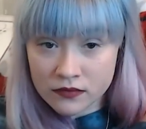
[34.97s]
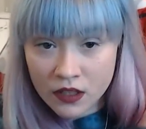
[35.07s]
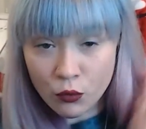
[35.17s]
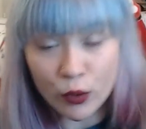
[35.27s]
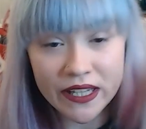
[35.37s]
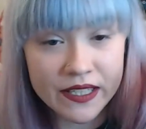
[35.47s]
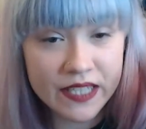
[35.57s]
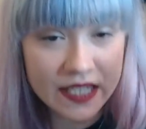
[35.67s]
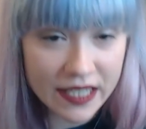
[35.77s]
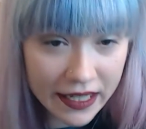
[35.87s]
Week
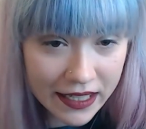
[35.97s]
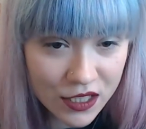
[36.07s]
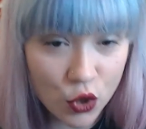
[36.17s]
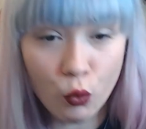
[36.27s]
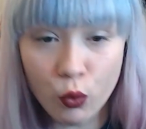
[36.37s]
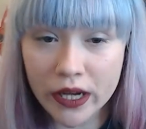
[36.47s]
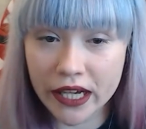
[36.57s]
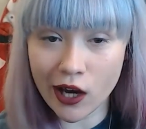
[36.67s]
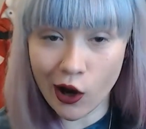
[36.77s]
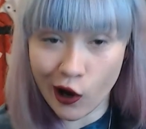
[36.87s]
6.
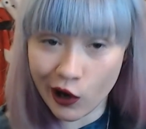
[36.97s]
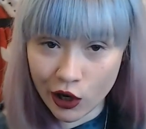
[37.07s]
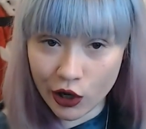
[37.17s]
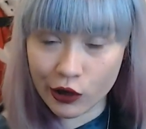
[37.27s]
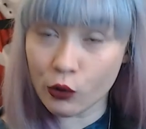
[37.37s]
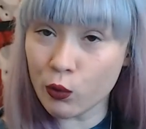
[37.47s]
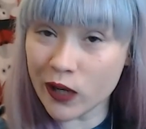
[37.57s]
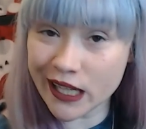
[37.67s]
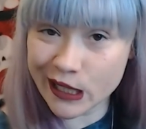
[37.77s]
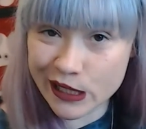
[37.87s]
We are on
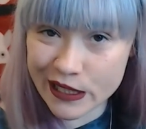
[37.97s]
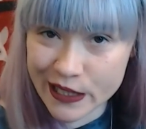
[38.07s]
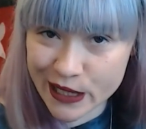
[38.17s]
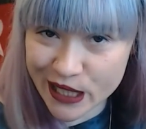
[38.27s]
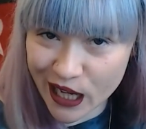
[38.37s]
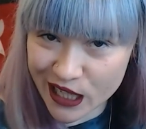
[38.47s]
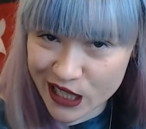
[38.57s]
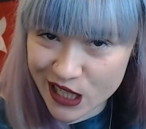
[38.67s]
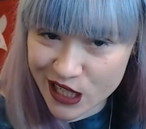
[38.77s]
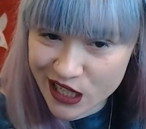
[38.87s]
week
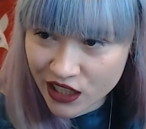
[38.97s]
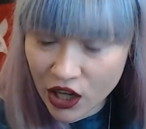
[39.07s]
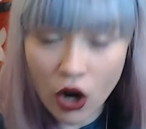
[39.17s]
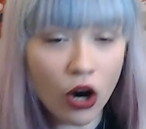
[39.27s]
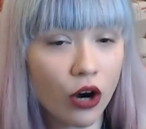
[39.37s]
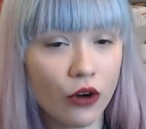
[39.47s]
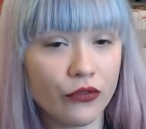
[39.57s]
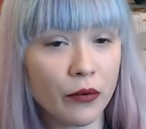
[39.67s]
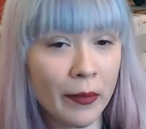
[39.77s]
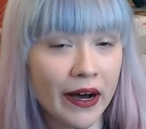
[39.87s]
6 of
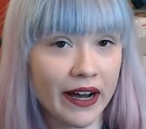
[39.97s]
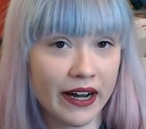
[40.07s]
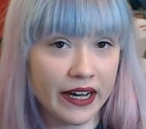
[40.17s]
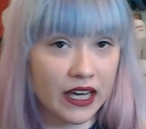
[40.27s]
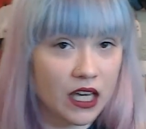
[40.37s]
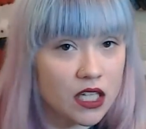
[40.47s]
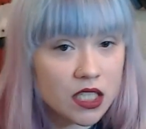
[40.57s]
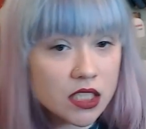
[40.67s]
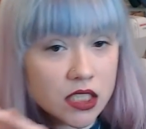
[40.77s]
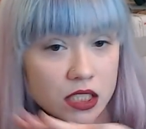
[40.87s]
my
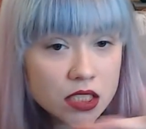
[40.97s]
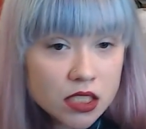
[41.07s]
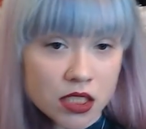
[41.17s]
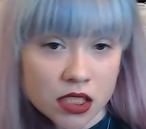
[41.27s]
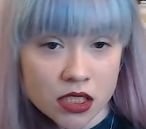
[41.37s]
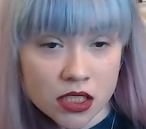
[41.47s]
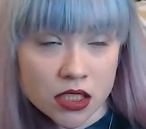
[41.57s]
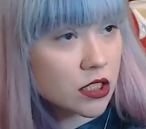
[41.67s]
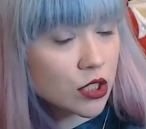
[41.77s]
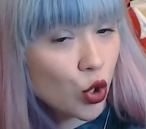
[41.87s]

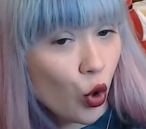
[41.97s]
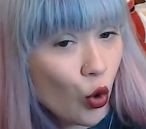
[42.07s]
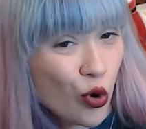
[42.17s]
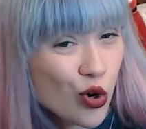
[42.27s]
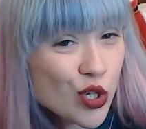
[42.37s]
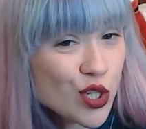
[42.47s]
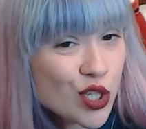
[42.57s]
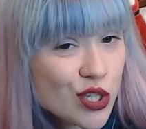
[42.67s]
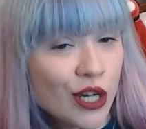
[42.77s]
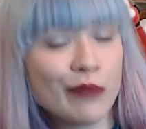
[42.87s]

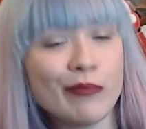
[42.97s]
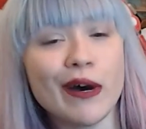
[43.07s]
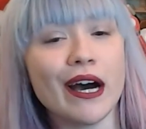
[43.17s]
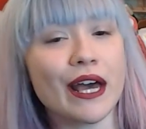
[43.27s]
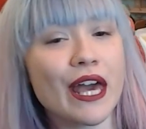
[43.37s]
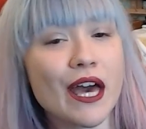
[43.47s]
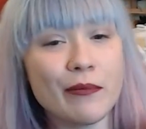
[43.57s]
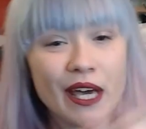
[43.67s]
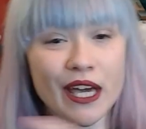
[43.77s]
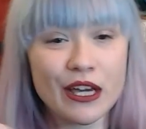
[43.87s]
course, my
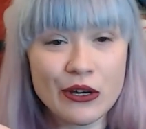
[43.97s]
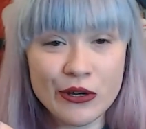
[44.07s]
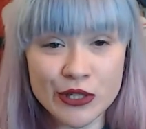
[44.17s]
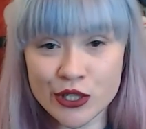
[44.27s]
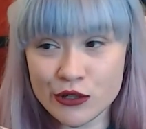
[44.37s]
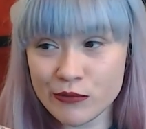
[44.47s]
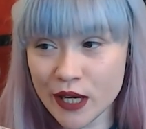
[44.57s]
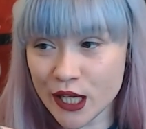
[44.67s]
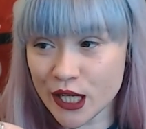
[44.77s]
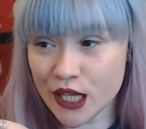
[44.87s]
MA costume
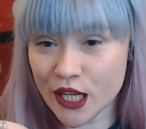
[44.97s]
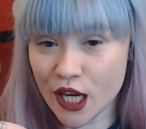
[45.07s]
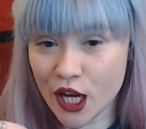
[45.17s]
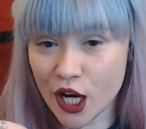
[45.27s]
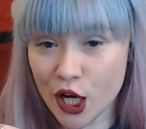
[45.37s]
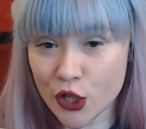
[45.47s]
making